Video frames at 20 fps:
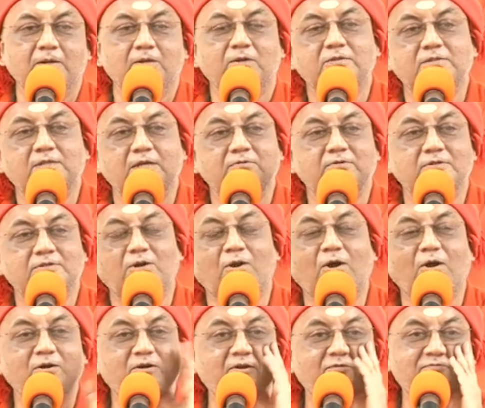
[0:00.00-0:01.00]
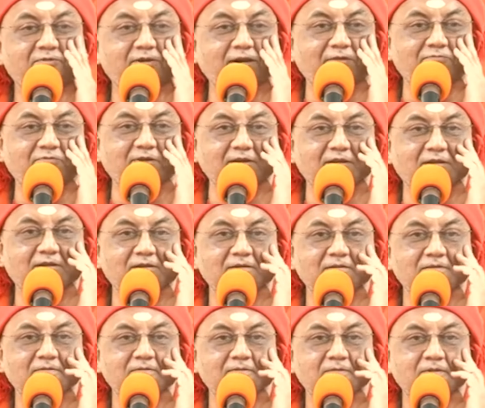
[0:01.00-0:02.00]
Because there was a lot of traffic.
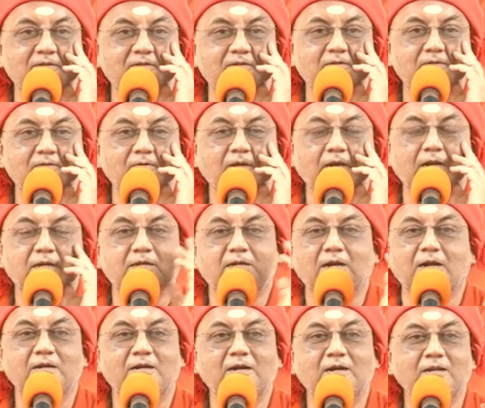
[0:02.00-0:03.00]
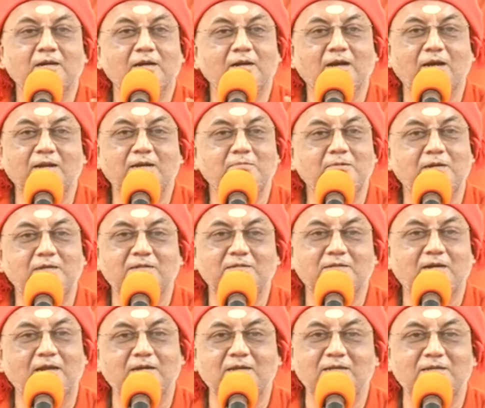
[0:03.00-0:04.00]
And Tantaniya
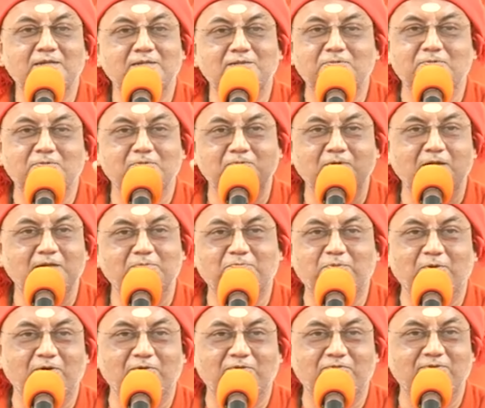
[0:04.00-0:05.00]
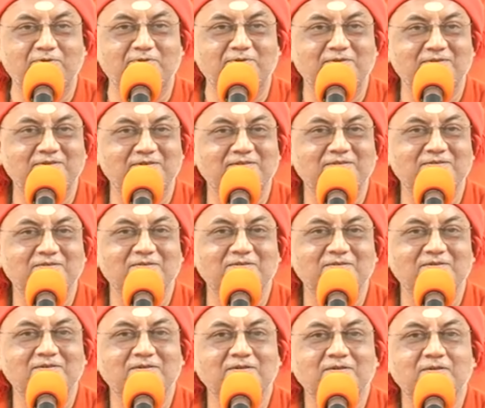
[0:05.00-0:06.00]
Kalivadi, Kali is very powerful.
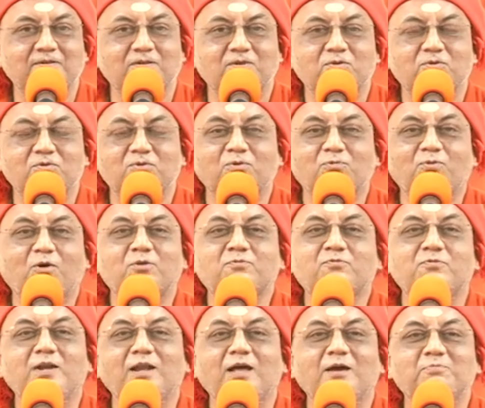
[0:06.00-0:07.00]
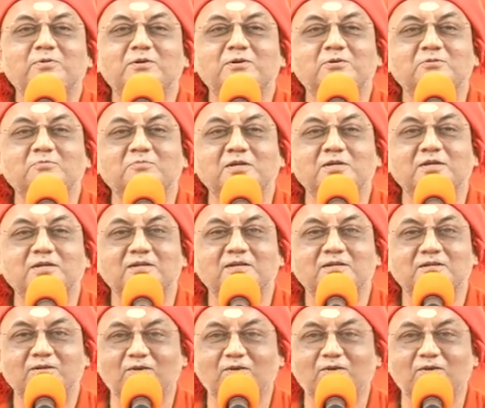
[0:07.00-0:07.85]
So what will happen to me?